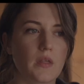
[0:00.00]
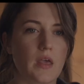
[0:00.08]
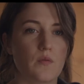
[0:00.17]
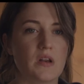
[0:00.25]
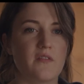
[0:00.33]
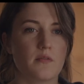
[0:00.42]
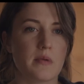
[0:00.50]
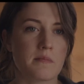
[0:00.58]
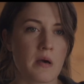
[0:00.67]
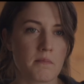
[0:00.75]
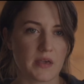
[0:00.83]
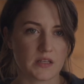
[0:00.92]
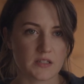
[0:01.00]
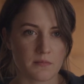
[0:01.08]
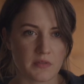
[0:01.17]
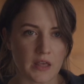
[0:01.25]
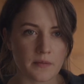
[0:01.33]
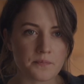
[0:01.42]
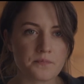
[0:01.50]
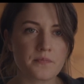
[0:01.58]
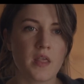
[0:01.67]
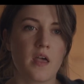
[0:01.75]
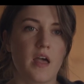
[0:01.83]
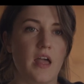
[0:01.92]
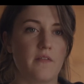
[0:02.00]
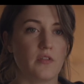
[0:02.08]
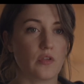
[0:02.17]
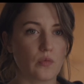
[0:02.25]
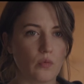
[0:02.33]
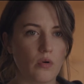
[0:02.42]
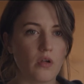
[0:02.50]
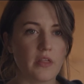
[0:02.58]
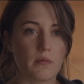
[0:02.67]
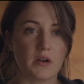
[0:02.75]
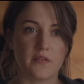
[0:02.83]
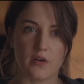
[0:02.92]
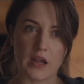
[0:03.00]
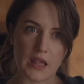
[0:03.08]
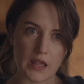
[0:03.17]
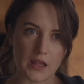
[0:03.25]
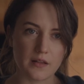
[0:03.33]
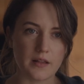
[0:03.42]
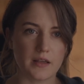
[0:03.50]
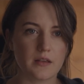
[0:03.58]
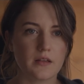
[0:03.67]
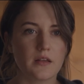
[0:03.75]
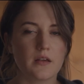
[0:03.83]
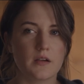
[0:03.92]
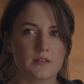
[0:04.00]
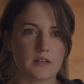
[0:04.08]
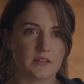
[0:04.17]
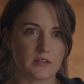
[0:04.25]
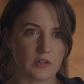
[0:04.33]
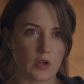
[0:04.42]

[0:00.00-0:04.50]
Okay, whenever my mom bakes something, I have this rule that whatever I eat, like a slice of